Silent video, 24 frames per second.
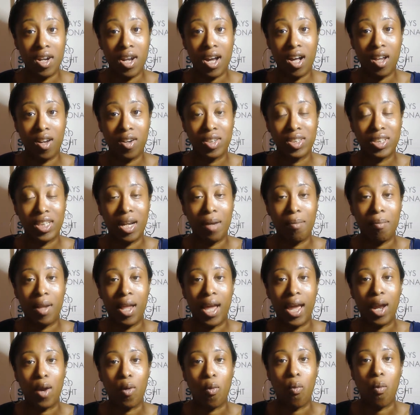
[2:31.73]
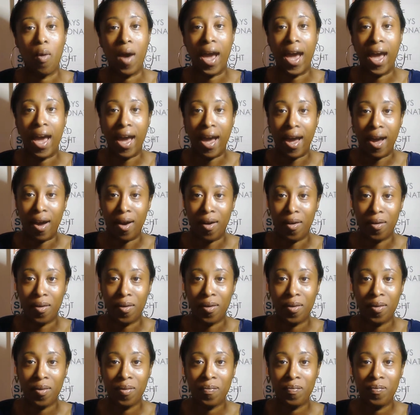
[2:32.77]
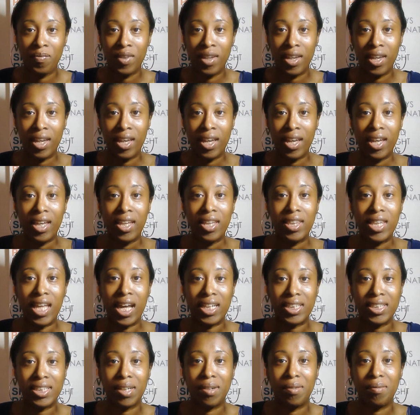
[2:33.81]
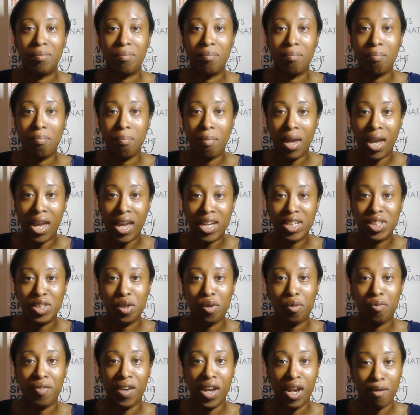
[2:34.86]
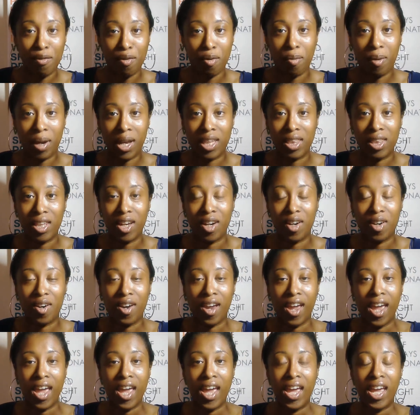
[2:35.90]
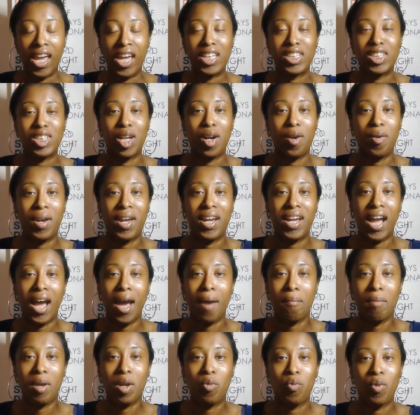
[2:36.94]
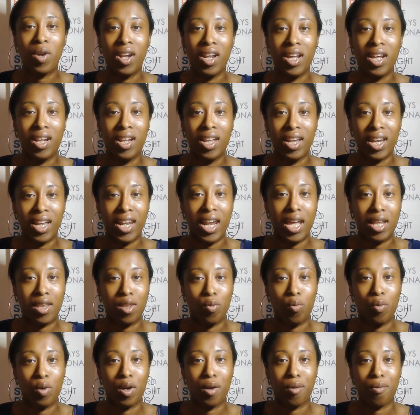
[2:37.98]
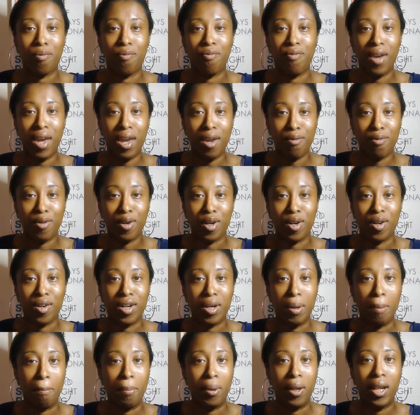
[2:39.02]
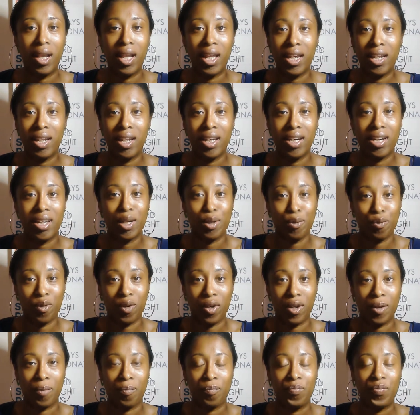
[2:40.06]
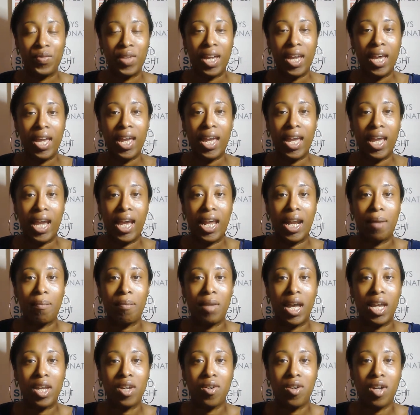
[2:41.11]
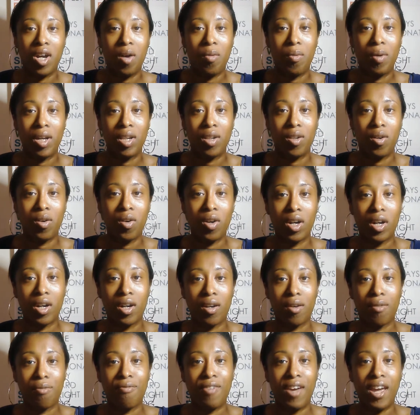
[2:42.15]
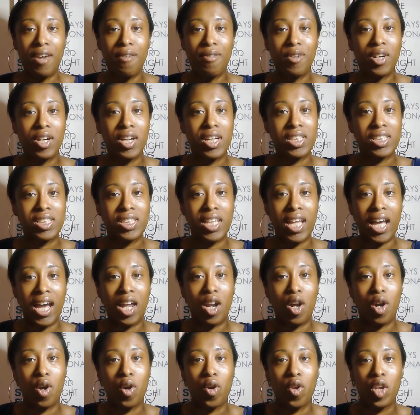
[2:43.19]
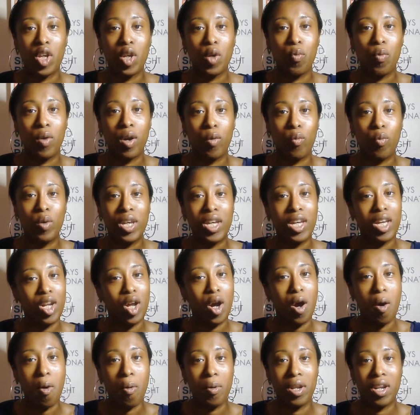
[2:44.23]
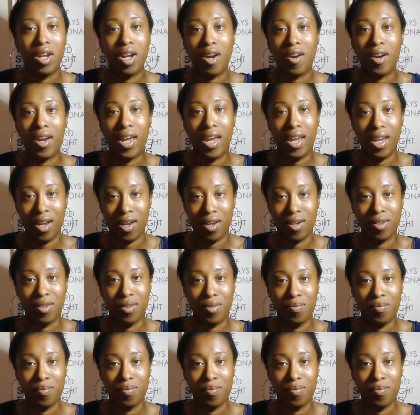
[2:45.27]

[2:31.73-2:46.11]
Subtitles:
And I'm like, wow, that's a major favor right there. And so it got me really looking at the word favor completely different. And I'm like, you know what, Lord? Favor is not only what we can hold in our hand.